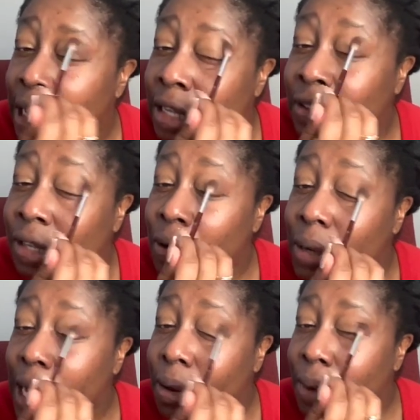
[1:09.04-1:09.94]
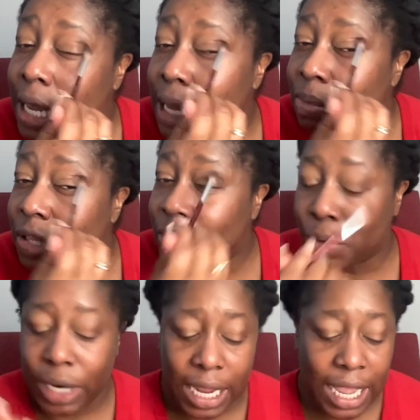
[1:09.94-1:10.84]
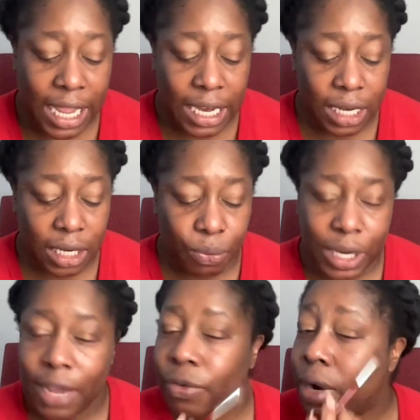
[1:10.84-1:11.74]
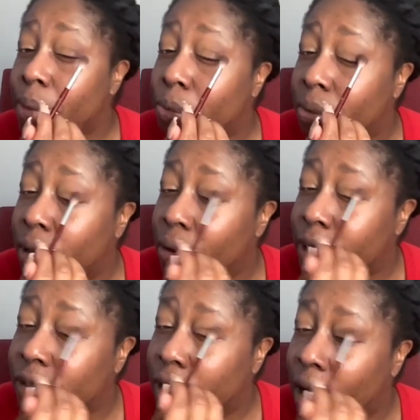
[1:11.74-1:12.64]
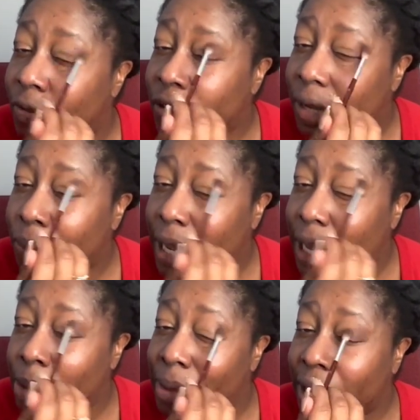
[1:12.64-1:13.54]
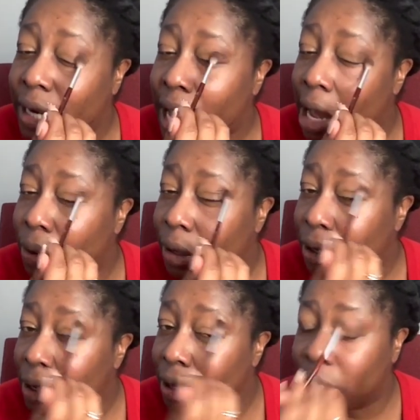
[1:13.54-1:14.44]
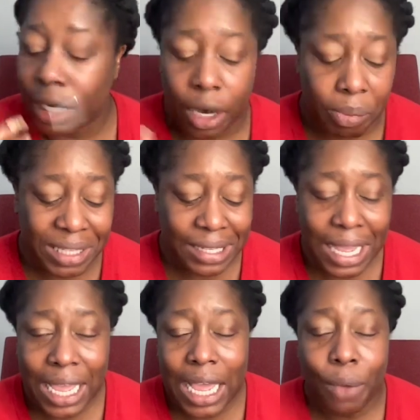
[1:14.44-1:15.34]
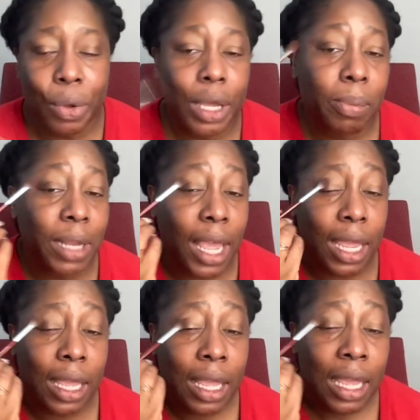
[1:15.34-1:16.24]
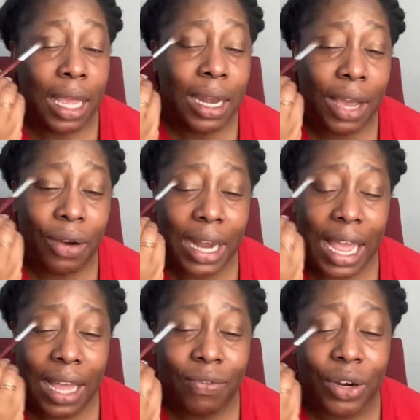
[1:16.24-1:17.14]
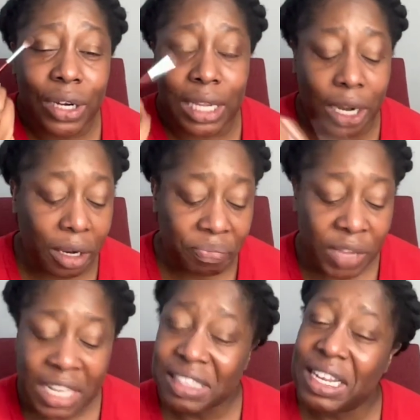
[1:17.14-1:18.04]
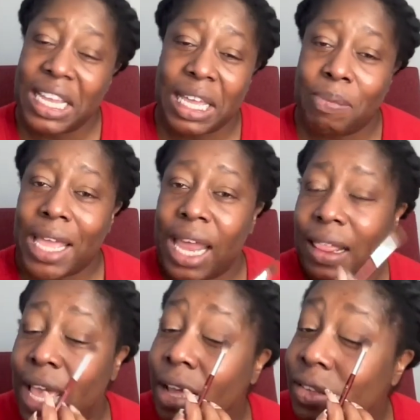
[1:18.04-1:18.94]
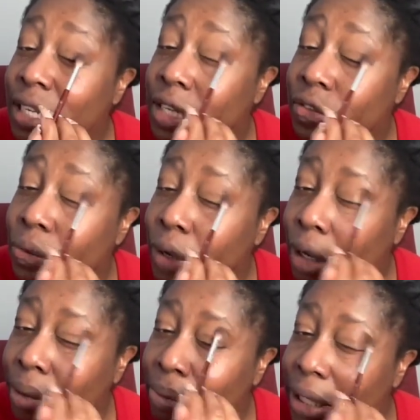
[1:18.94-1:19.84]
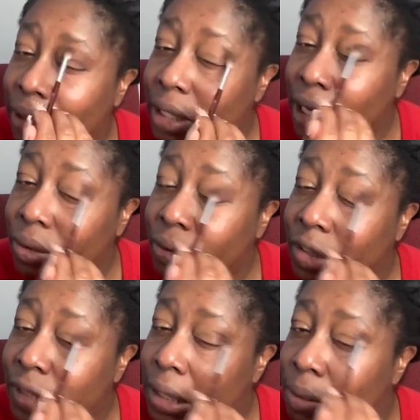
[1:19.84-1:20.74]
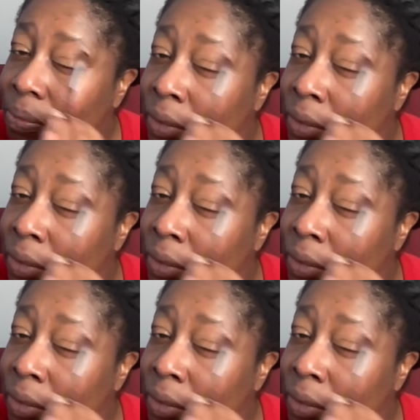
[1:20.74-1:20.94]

So I wake up this morning, and whenever I'm going to the office, I wake up about an hour earlier. But today I woke up like an hour and a half earlier. Didn't get me out of the house any sooner, but you know, still.